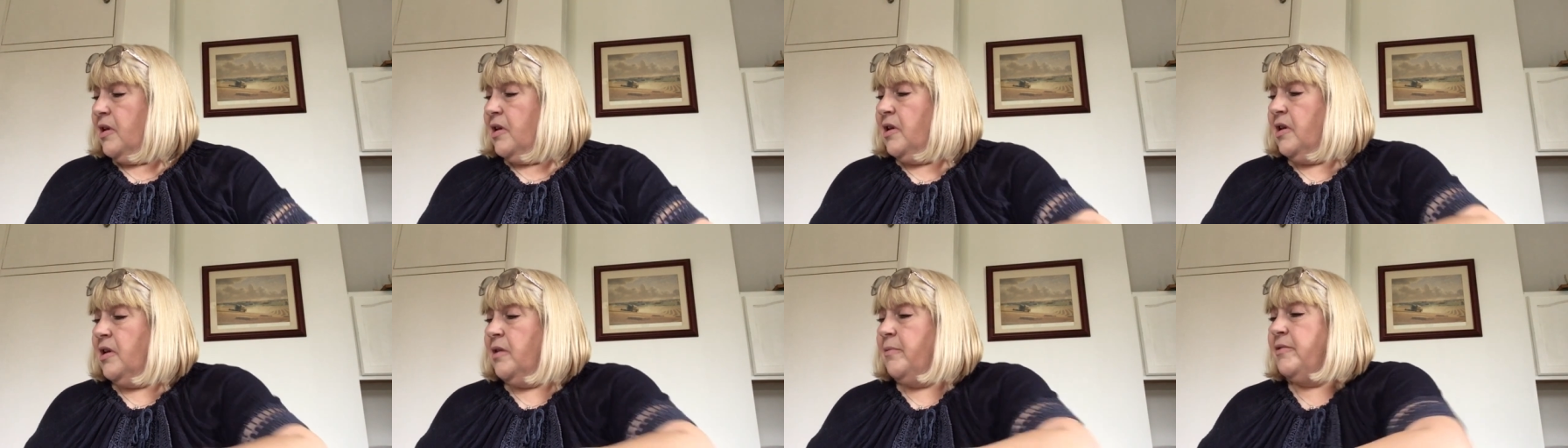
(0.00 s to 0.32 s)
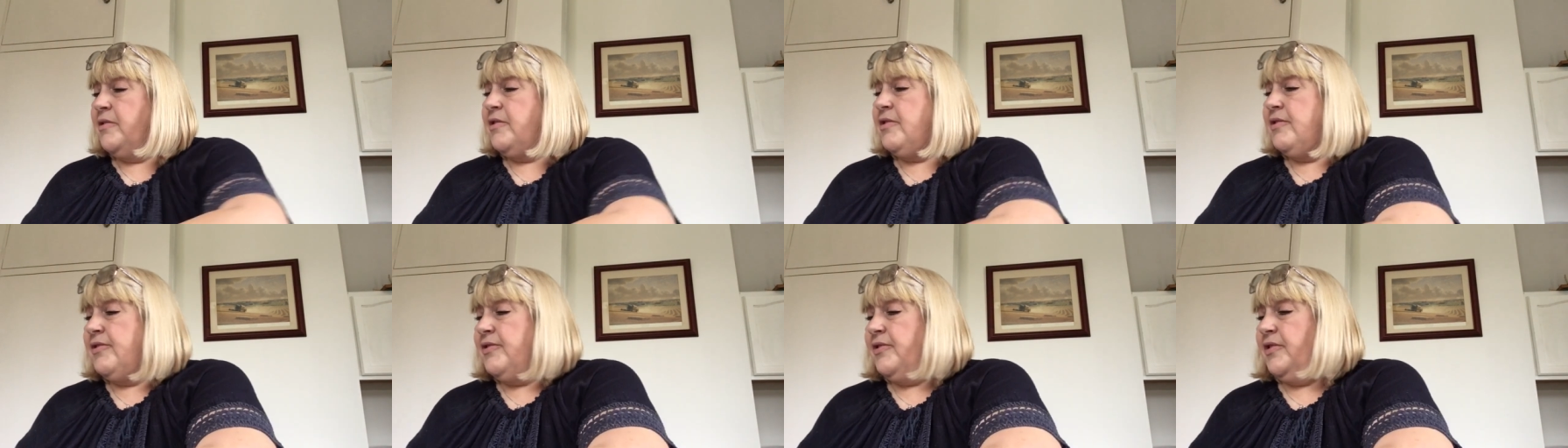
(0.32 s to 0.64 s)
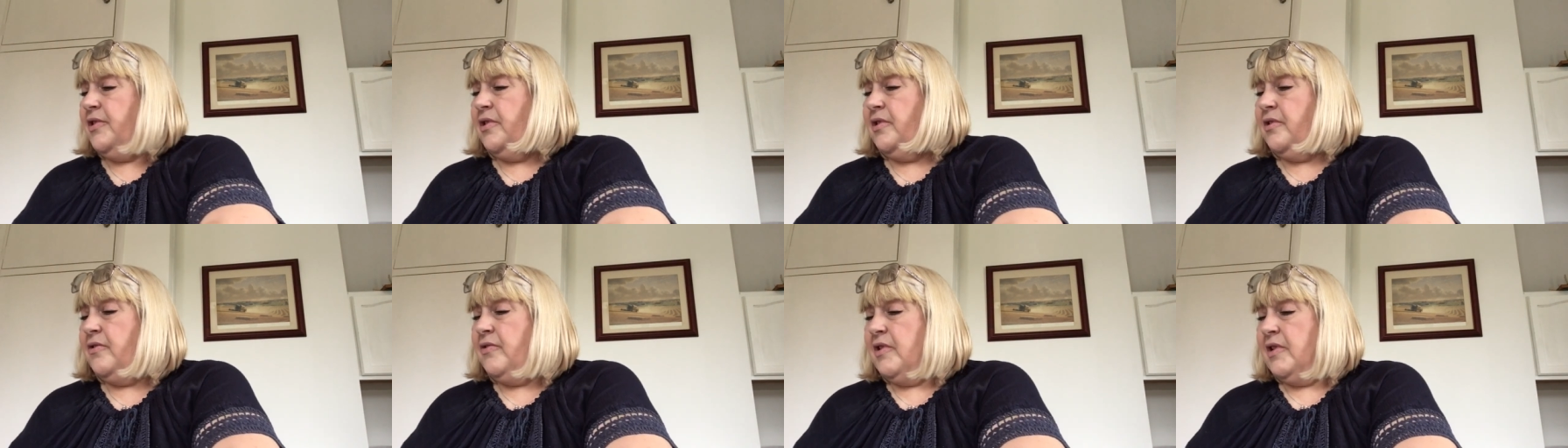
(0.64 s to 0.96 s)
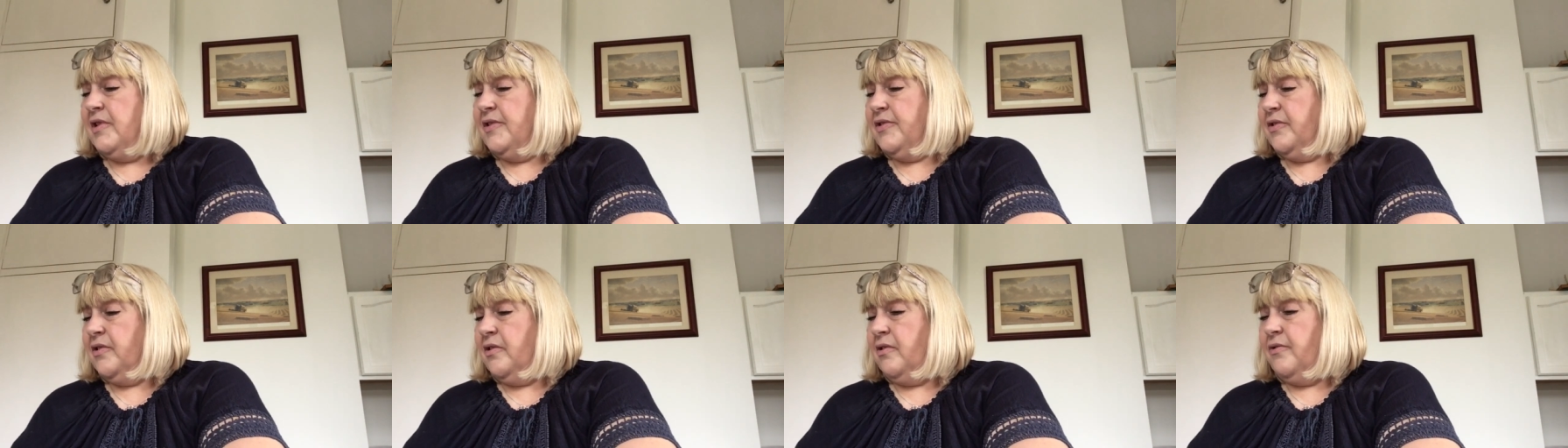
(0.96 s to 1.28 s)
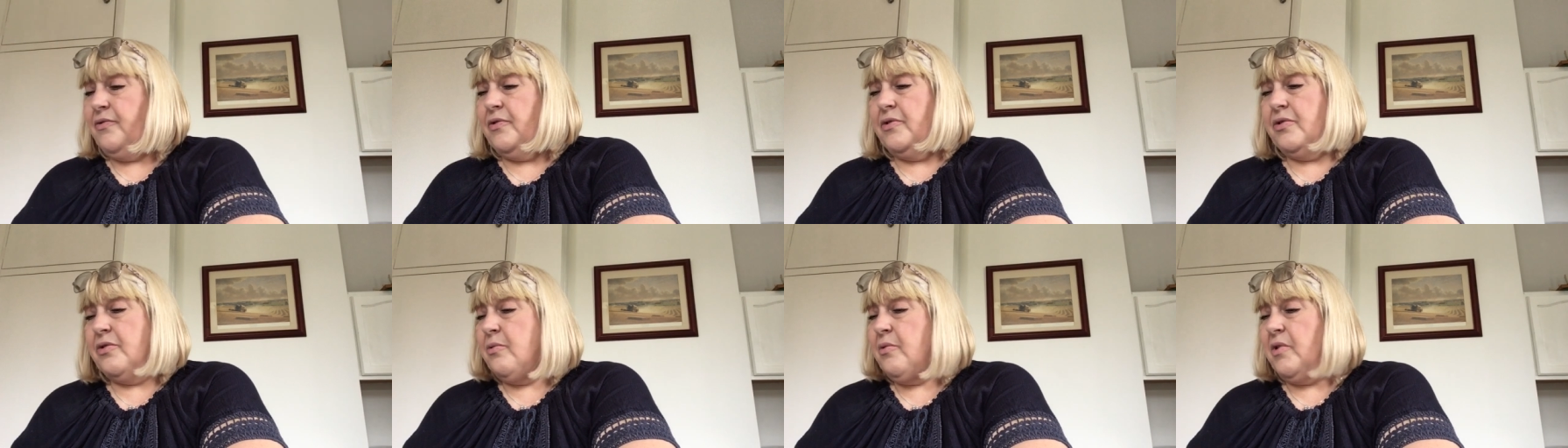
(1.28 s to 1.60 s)
Let me just turn this off,
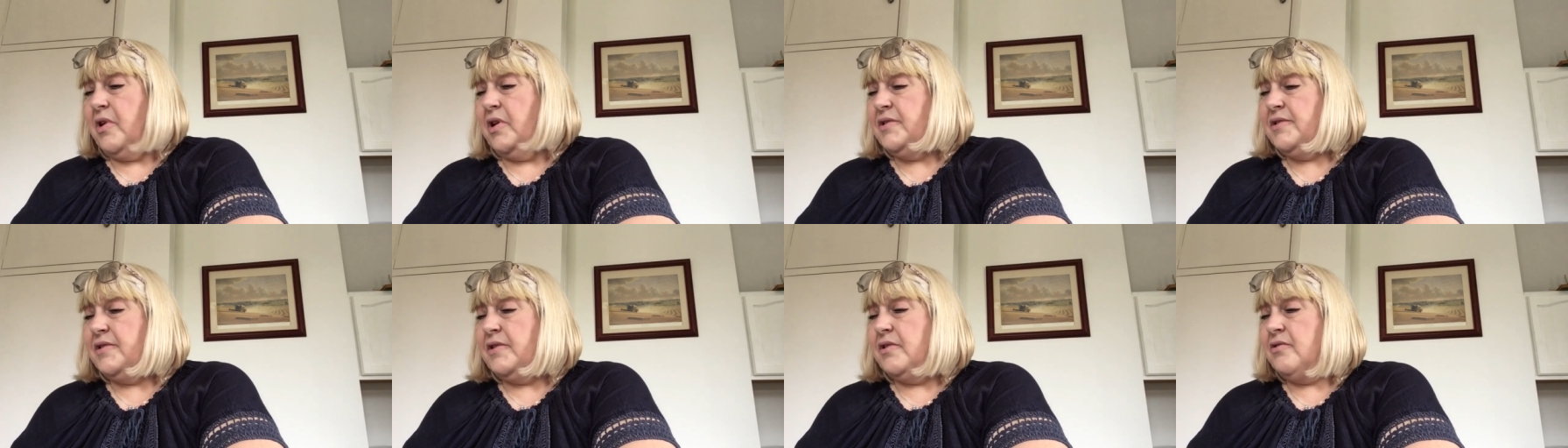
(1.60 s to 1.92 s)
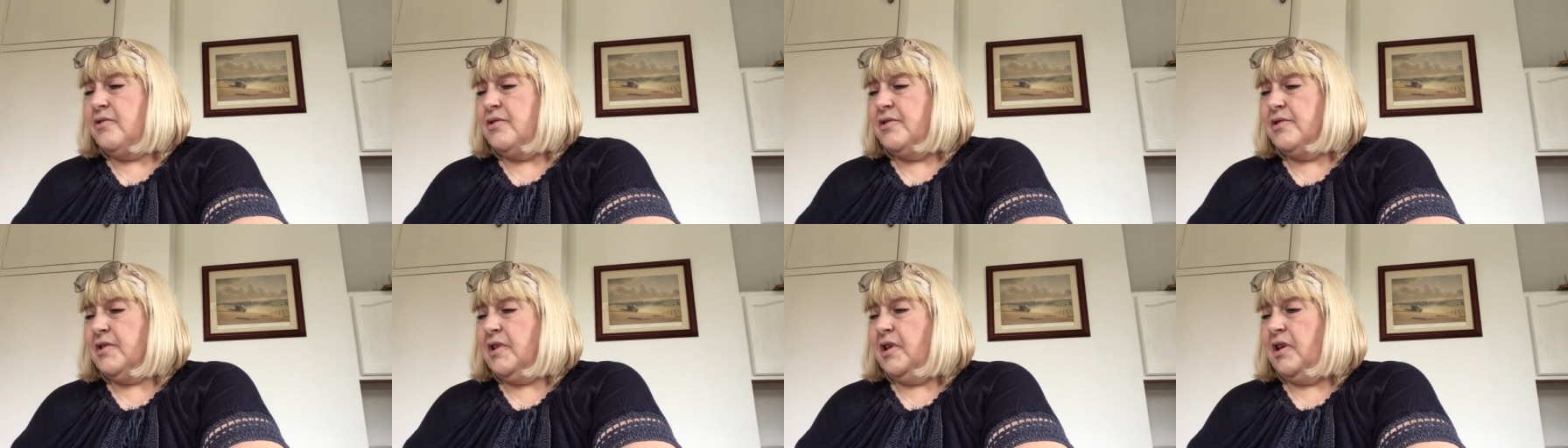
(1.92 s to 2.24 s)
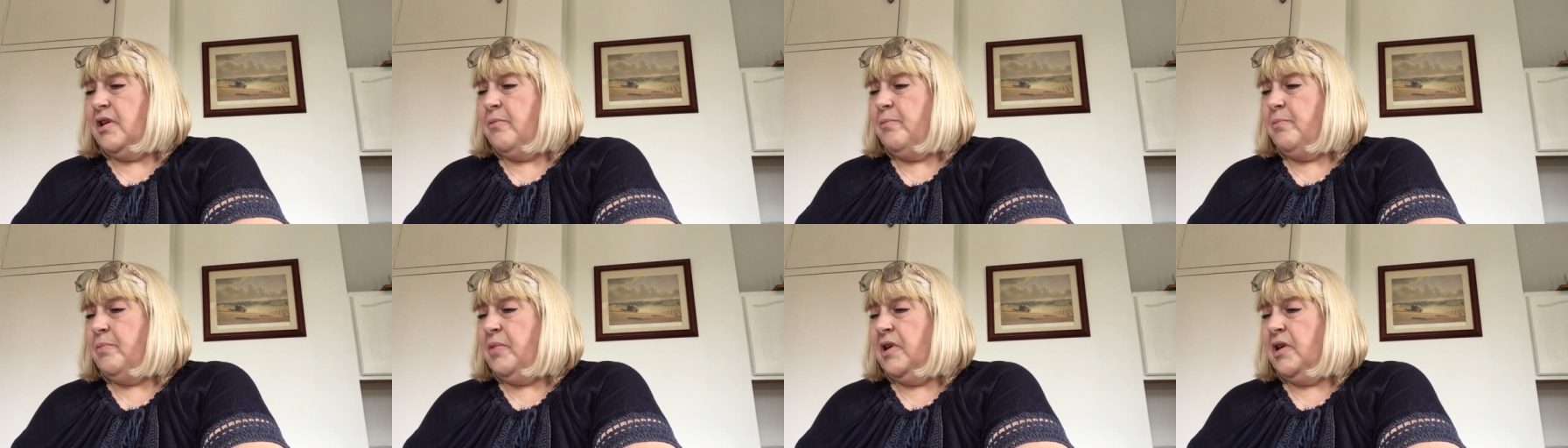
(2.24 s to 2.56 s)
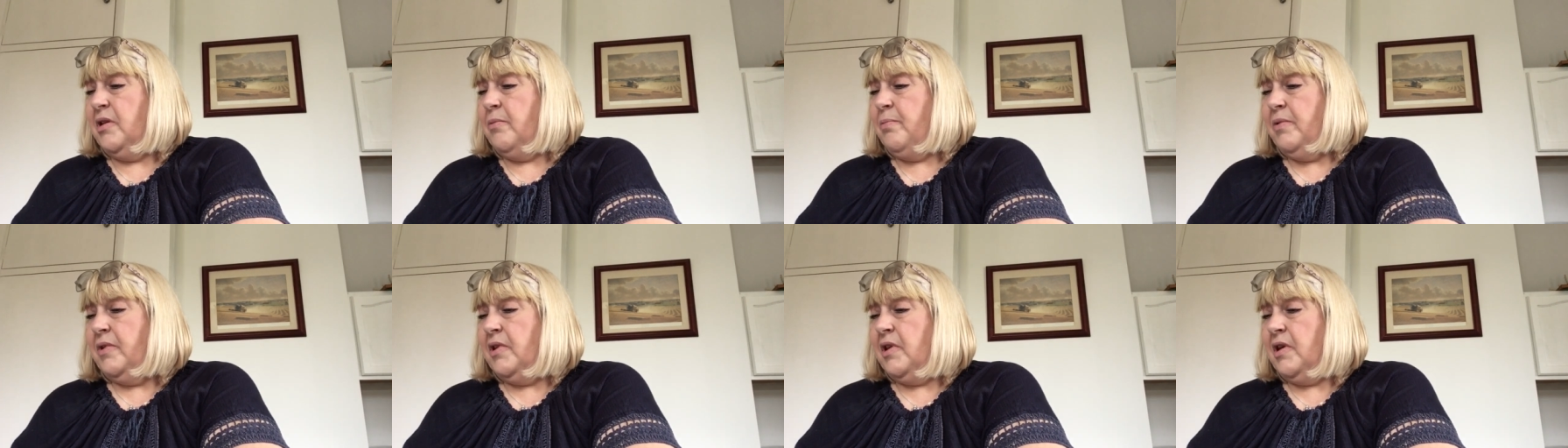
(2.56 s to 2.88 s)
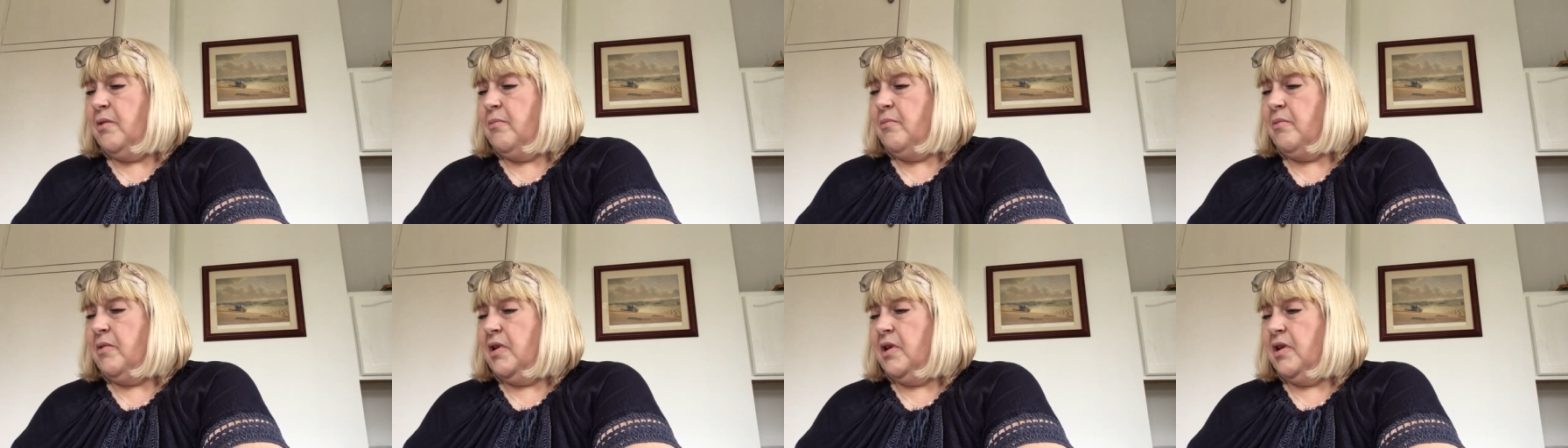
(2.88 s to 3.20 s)
otherwise it'll just keep beeping
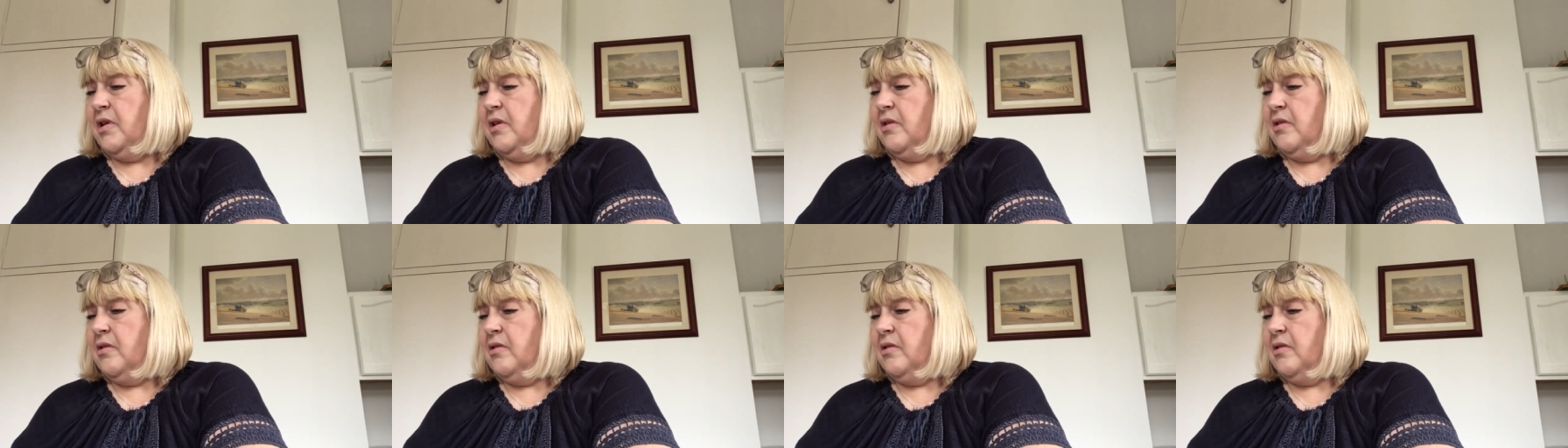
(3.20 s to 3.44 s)
at me.